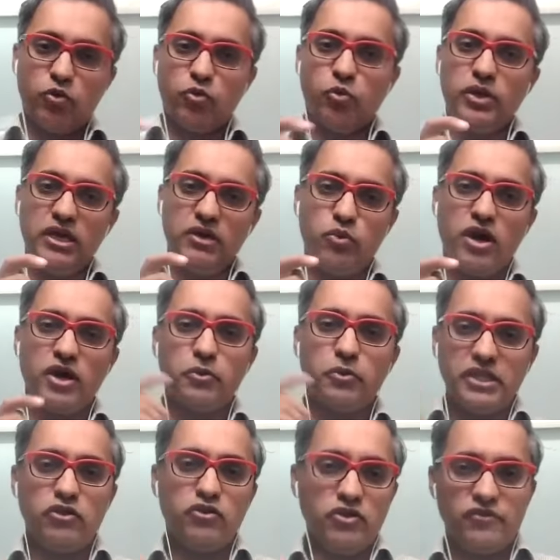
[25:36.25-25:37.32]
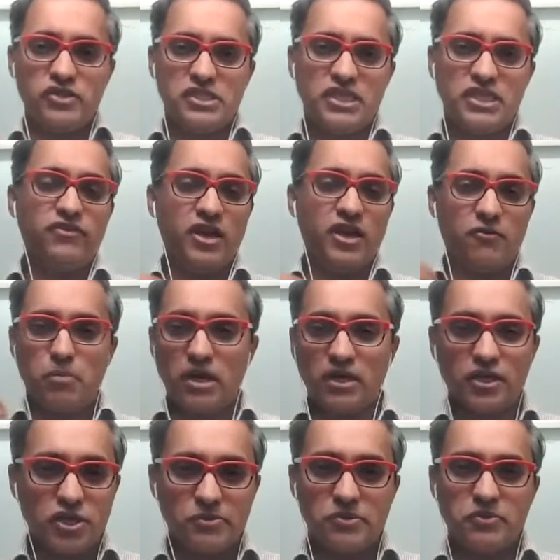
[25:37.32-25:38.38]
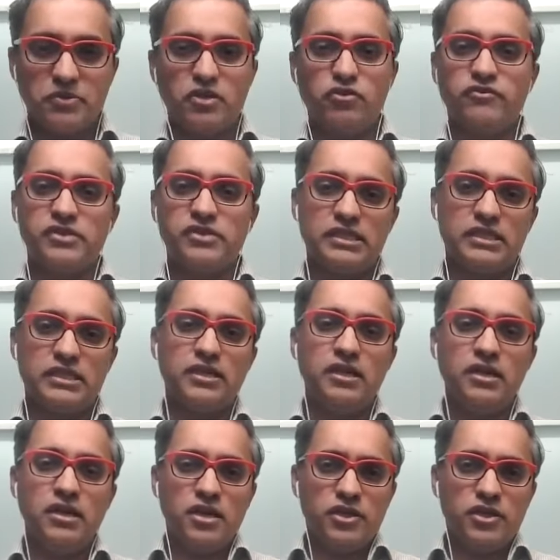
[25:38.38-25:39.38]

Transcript: we work with the university, we have partnerships with the university.